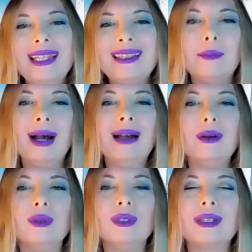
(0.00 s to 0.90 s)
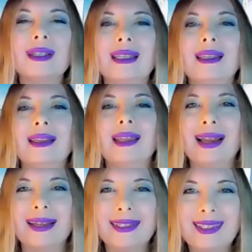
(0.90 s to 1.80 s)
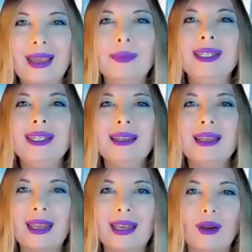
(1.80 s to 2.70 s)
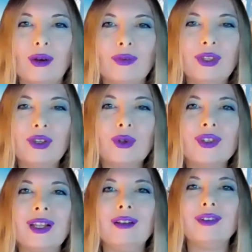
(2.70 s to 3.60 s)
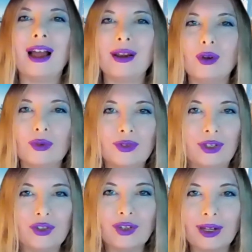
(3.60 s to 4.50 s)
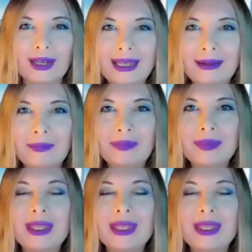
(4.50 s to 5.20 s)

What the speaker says: It's about accepting and loving yourself unconditionally